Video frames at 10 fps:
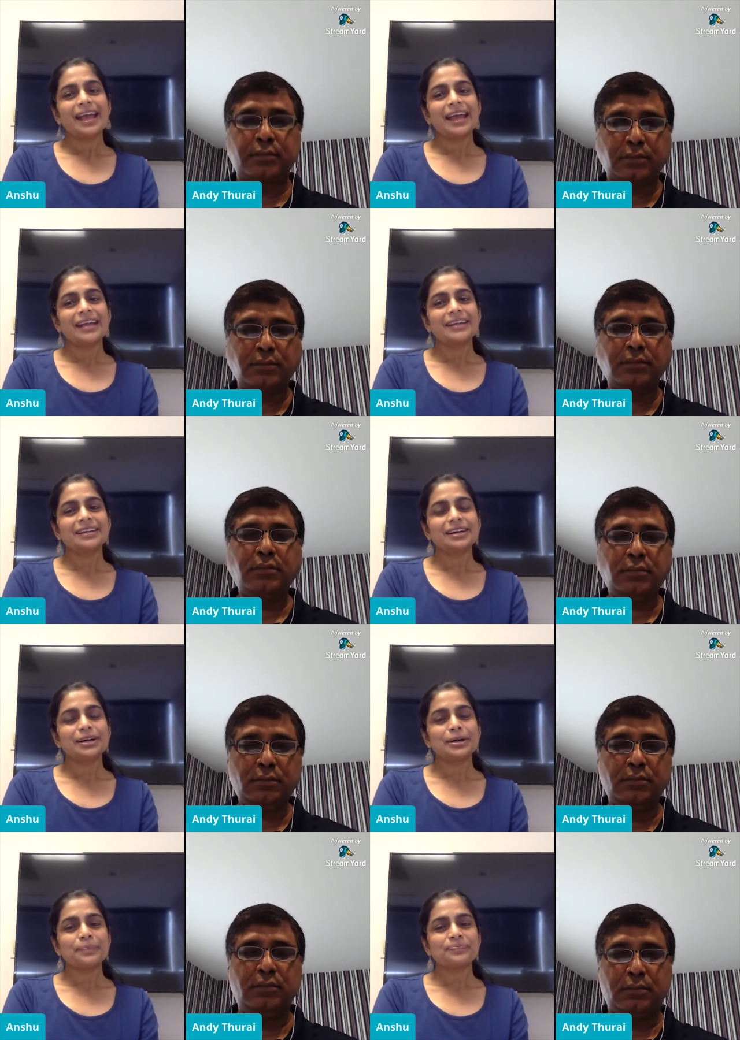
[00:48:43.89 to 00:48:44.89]
Speaker 1: And
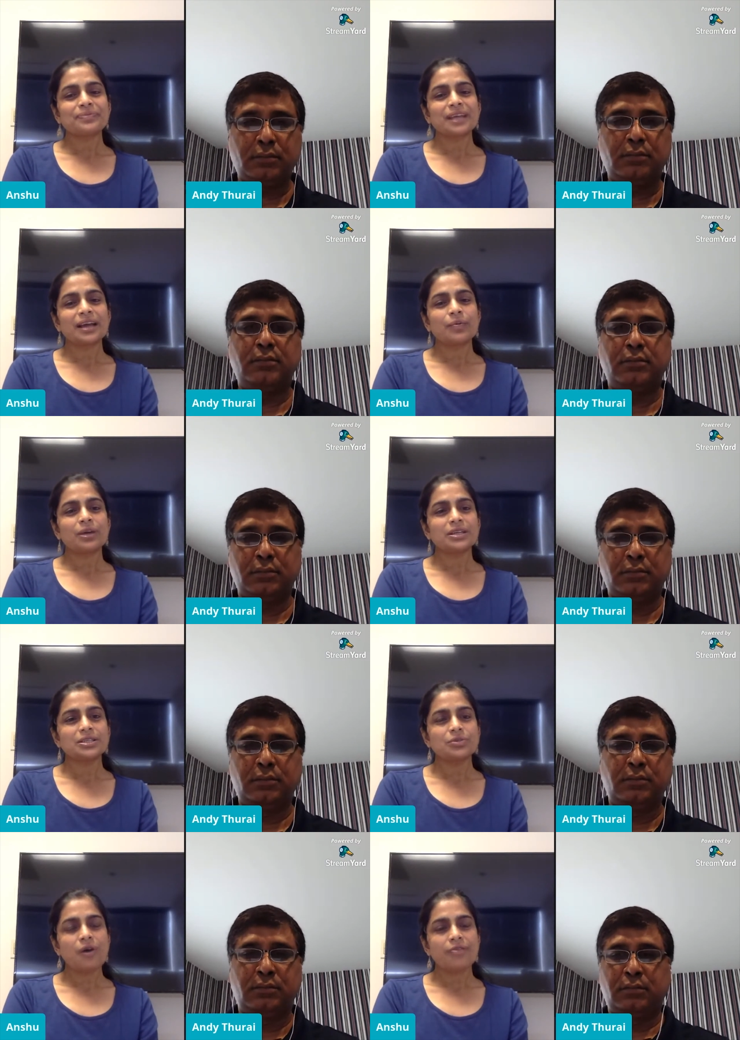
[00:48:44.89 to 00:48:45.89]
um, I
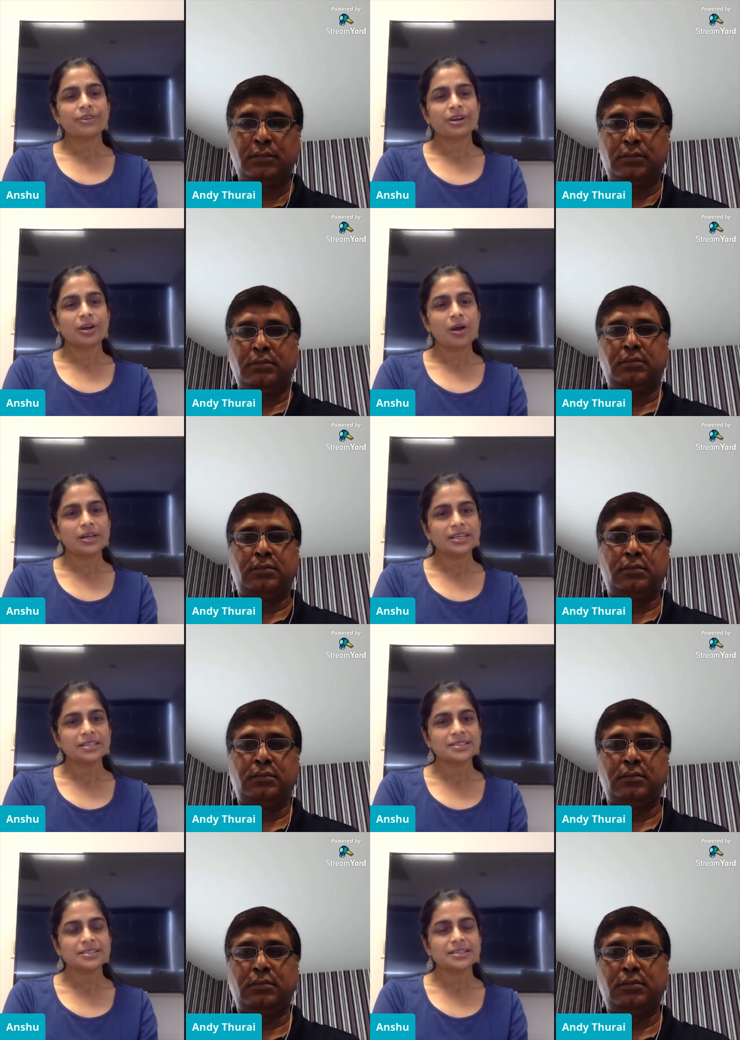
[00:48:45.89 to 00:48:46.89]
wanted to offer our
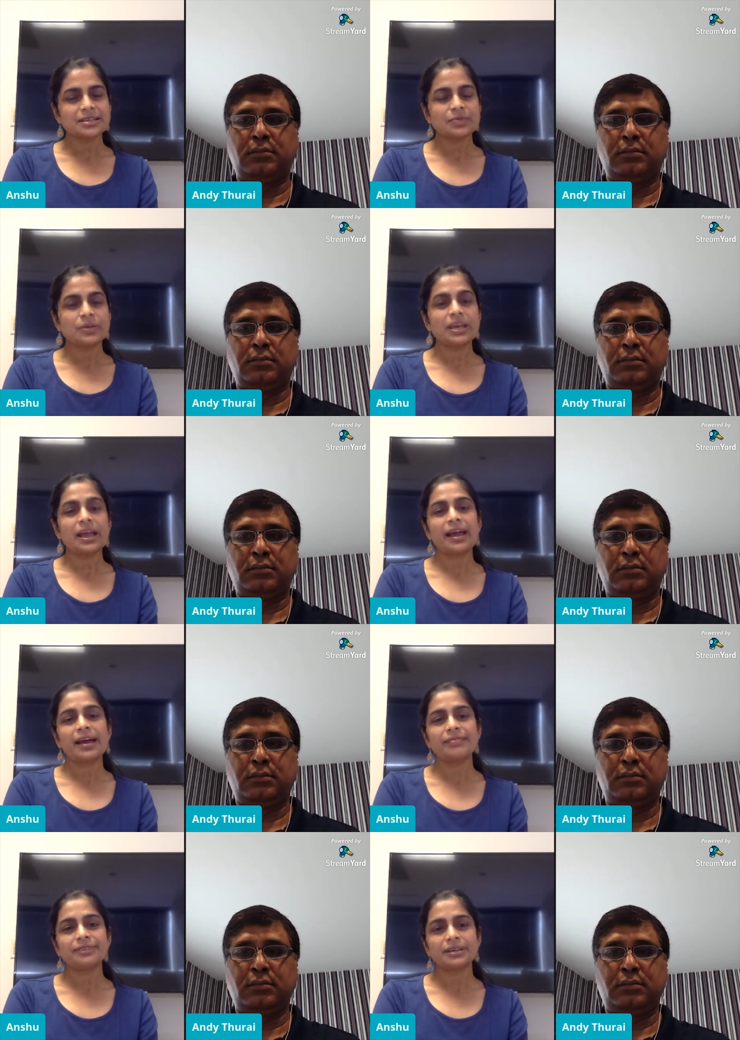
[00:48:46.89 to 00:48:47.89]
audience, uh, we
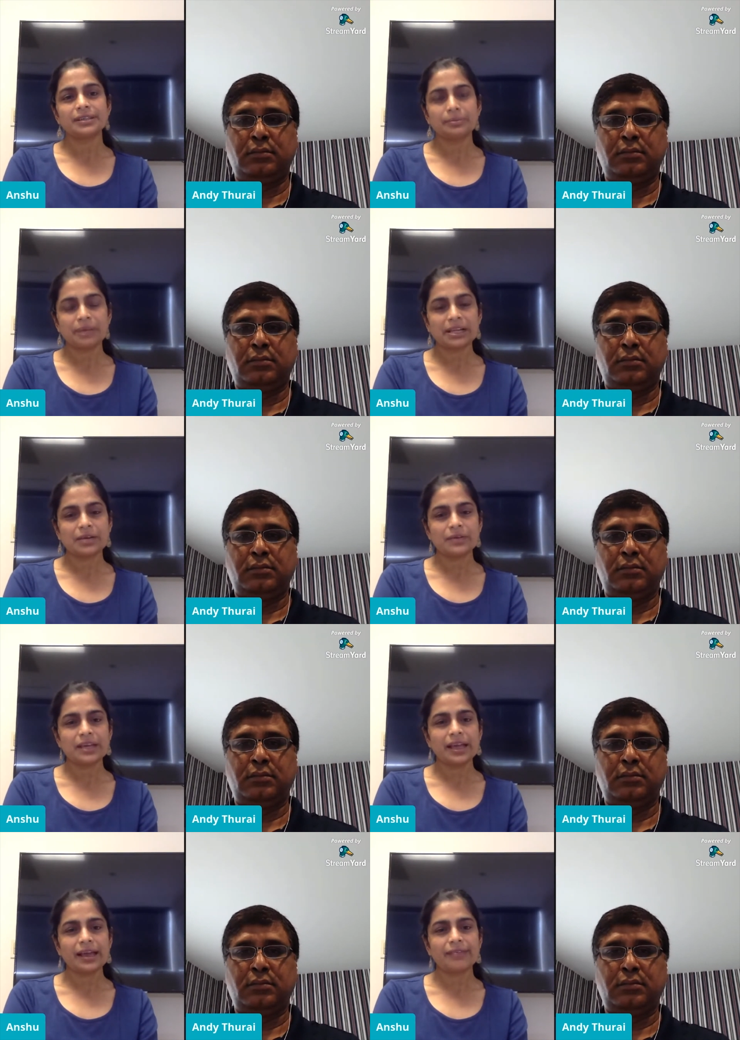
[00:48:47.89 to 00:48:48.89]
have uh, Nimbella, we
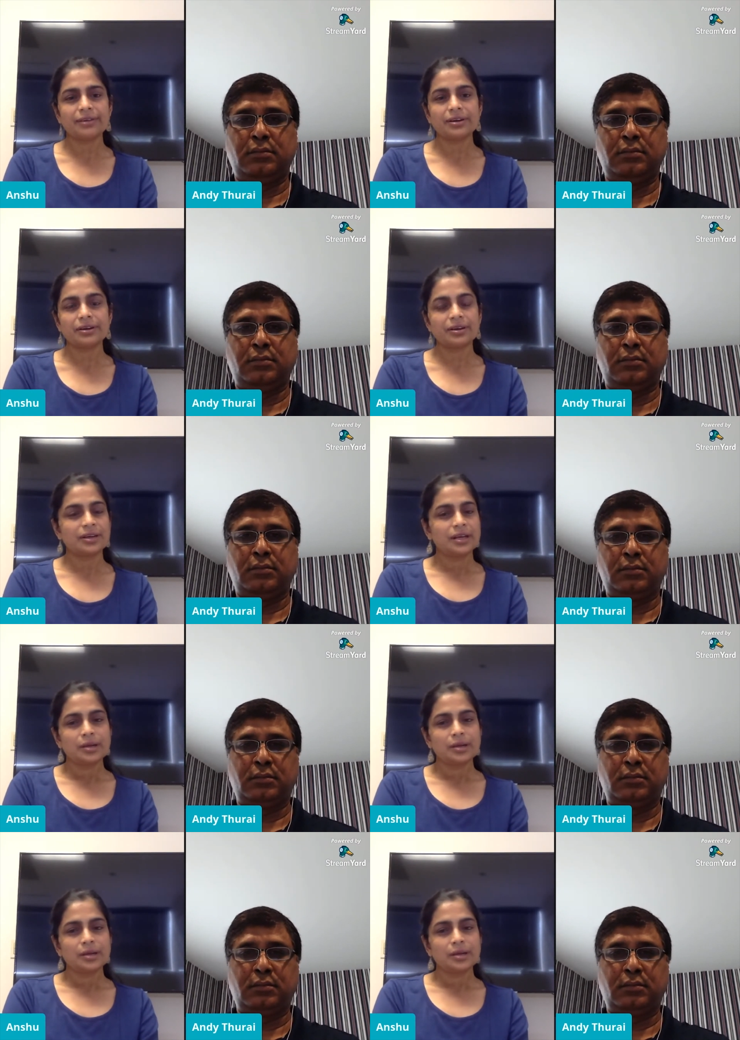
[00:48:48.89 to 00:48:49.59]
have a